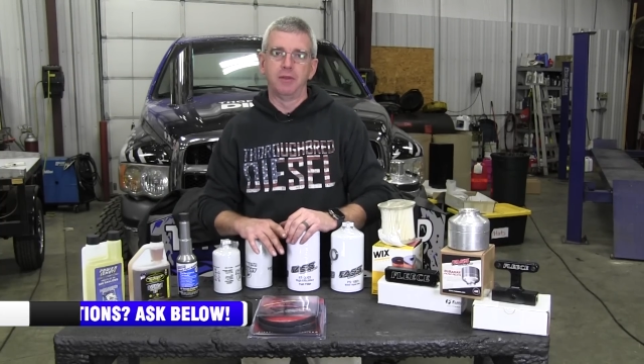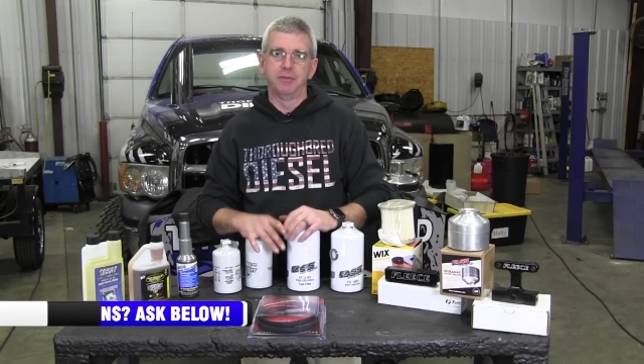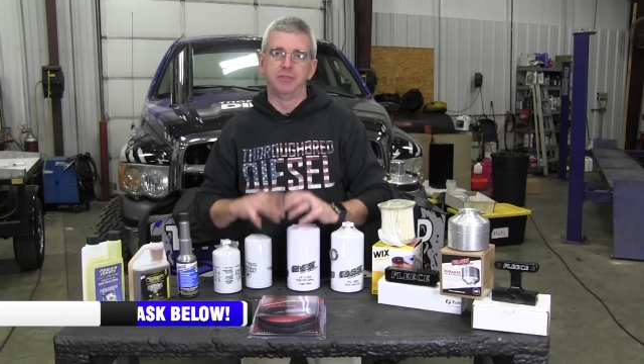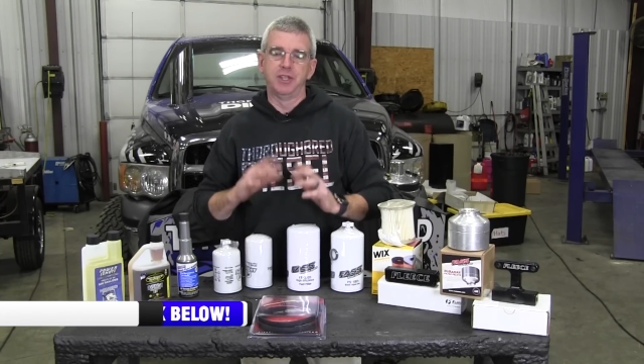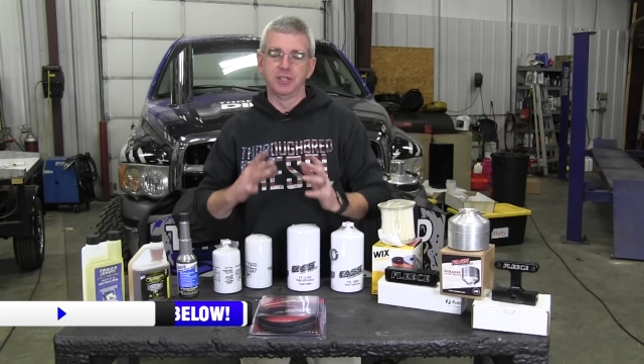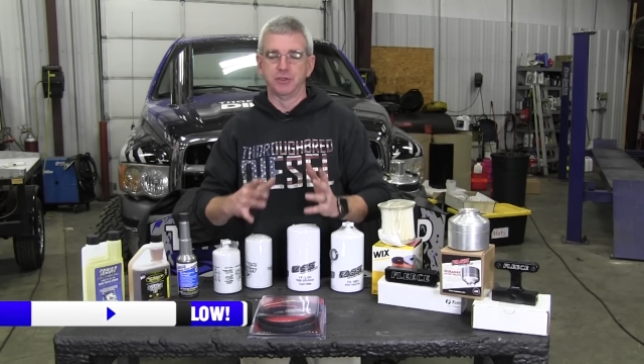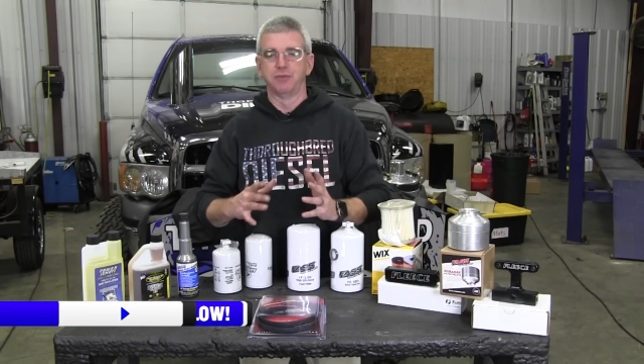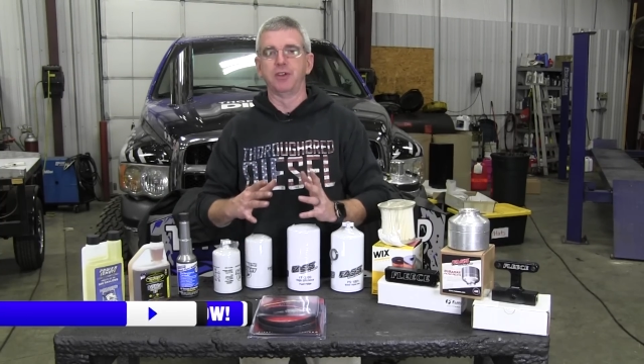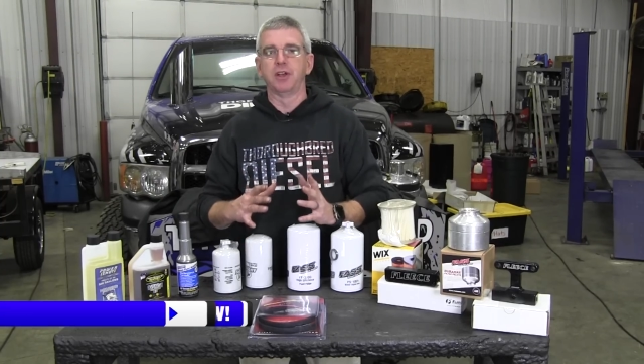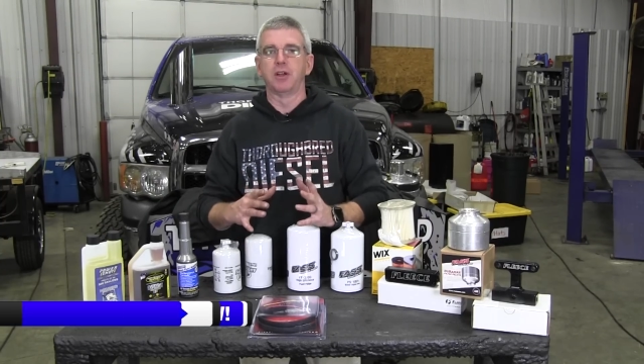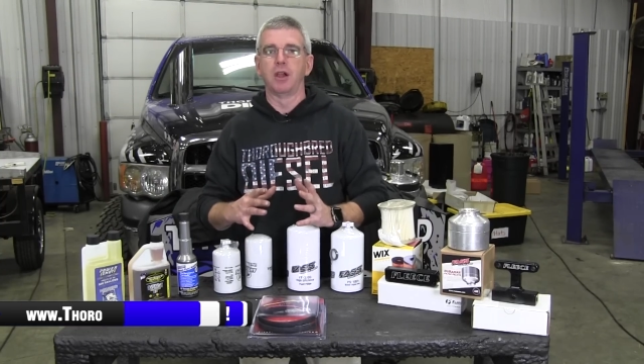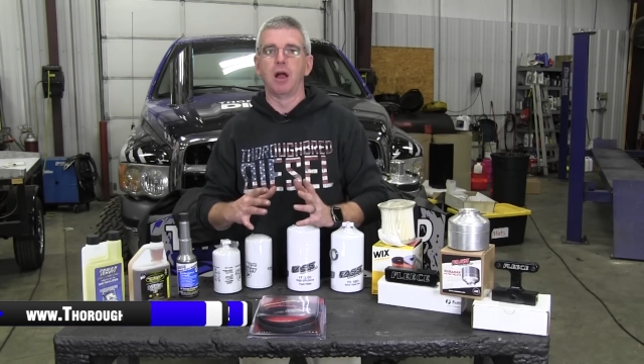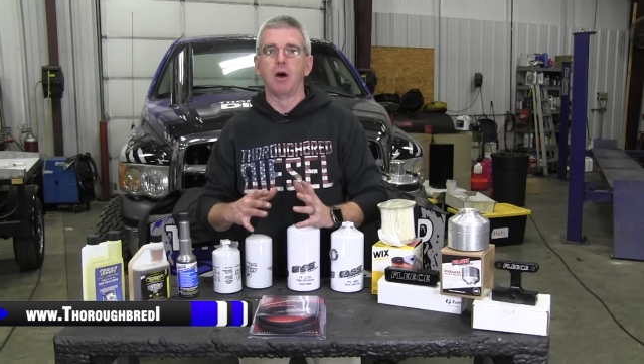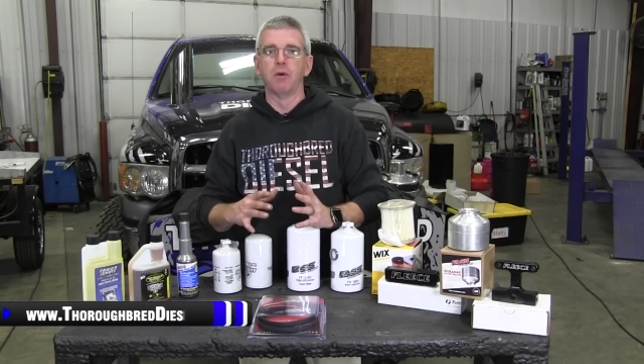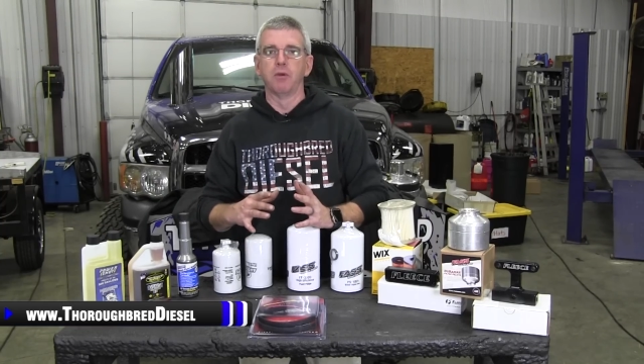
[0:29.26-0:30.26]
uh, diesel
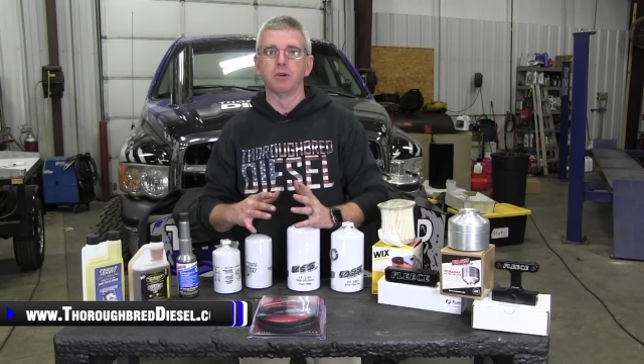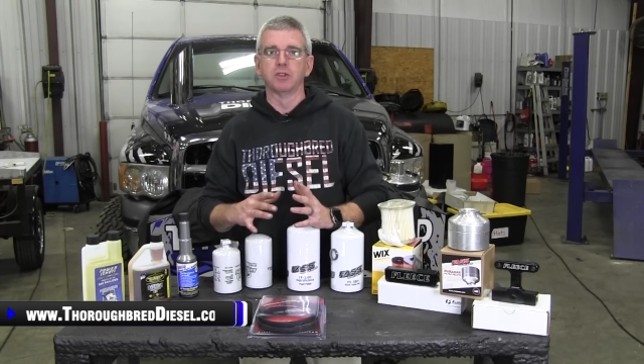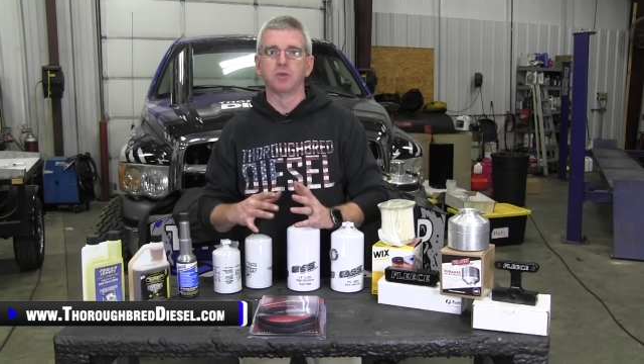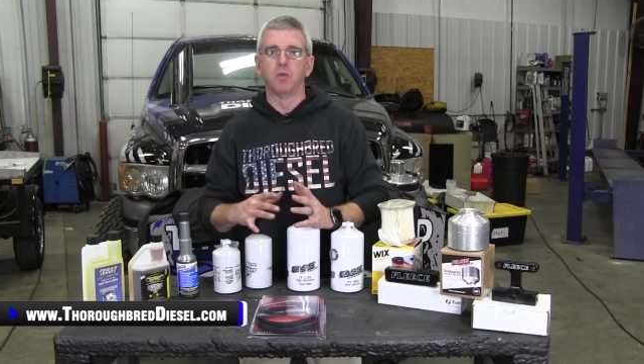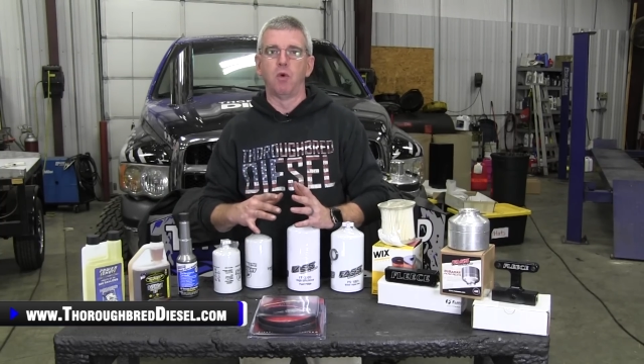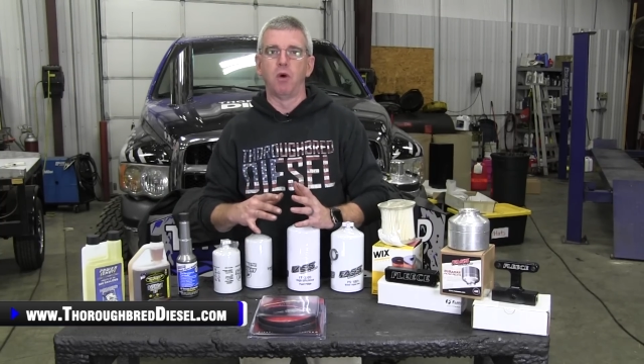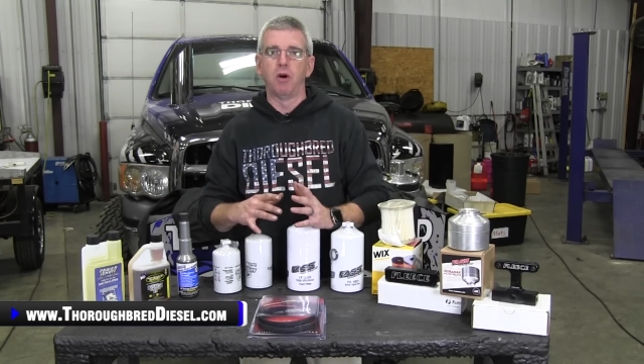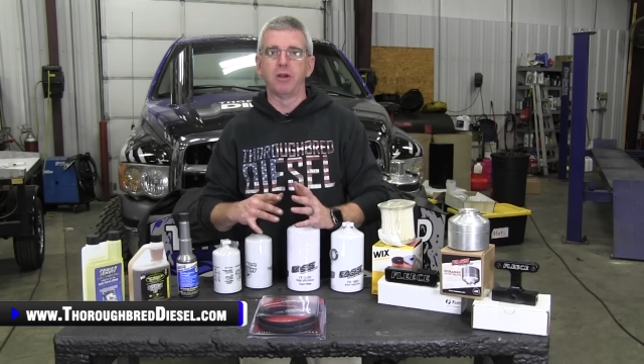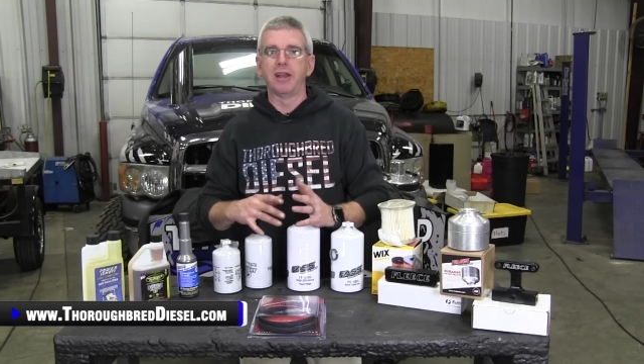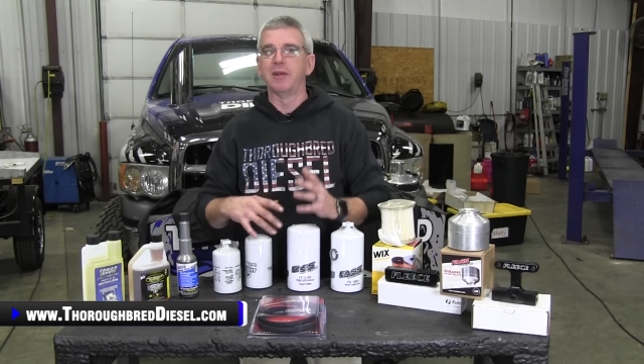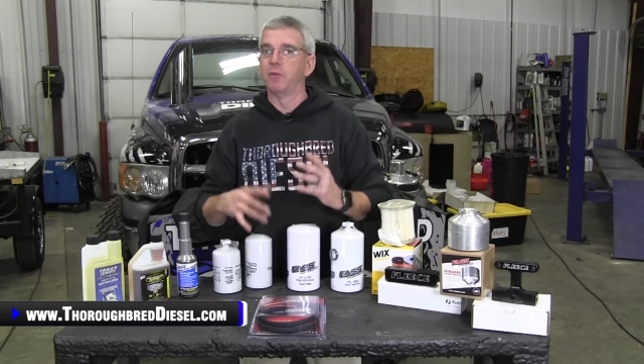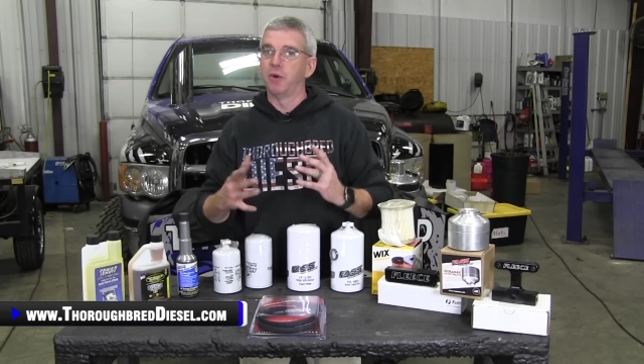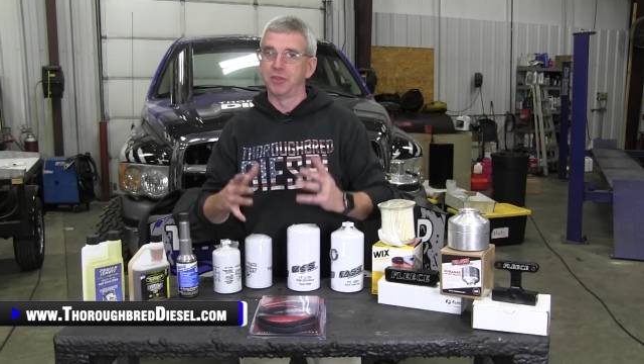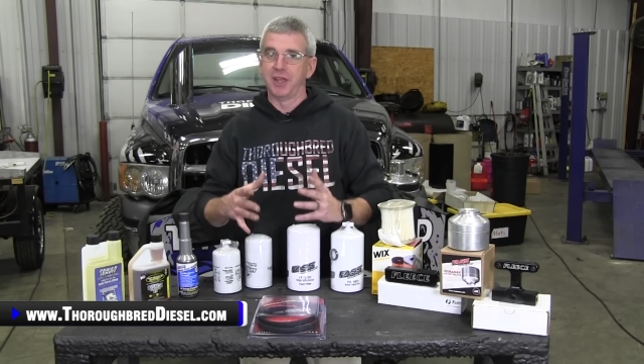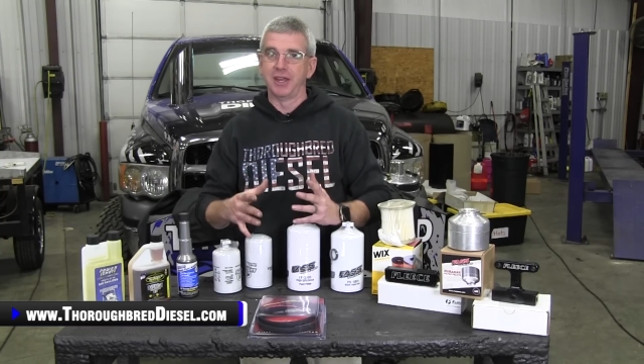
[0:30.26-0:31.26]
vehicle owners want
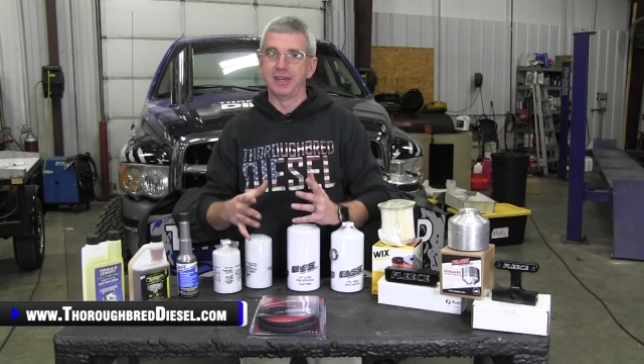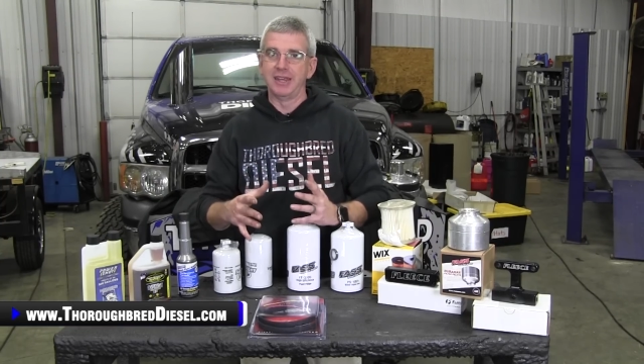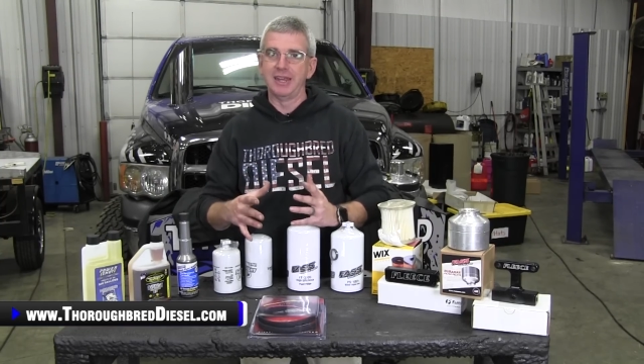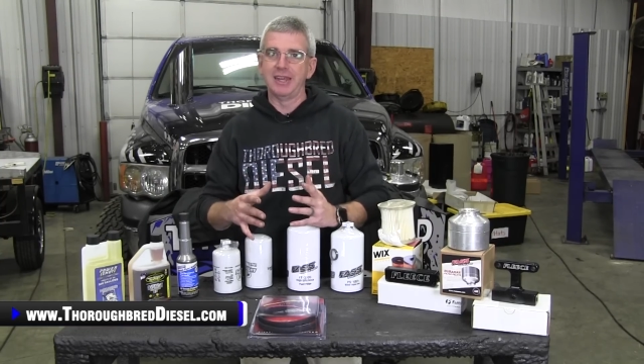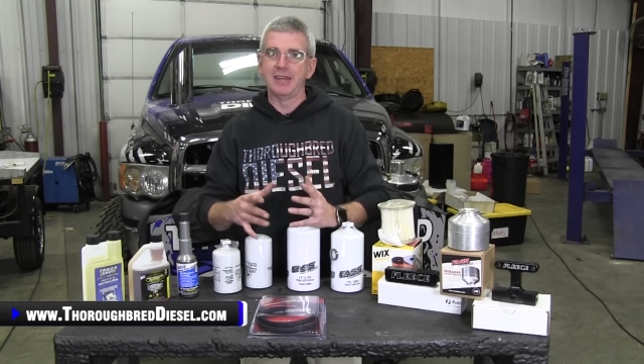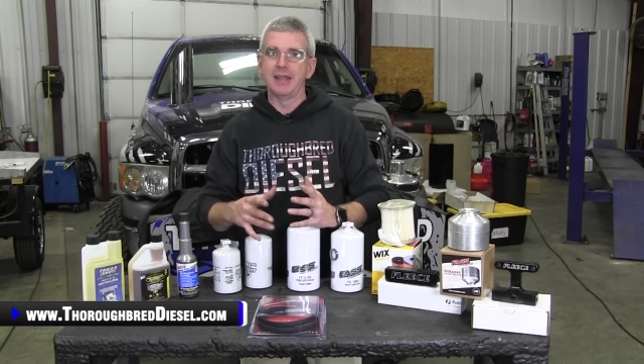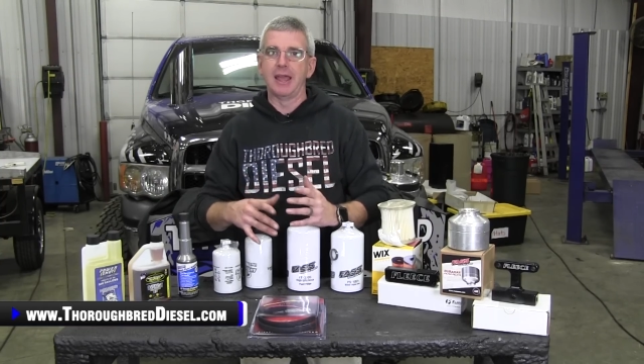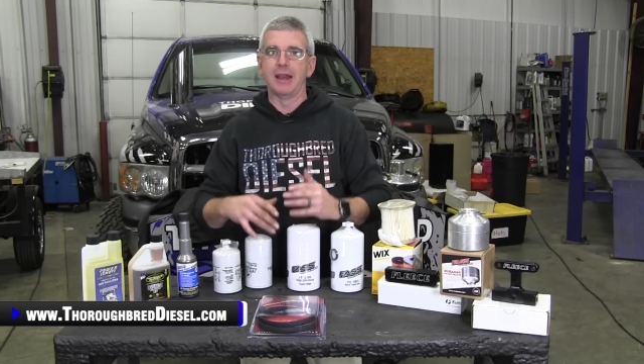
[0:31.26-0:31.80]
and what they need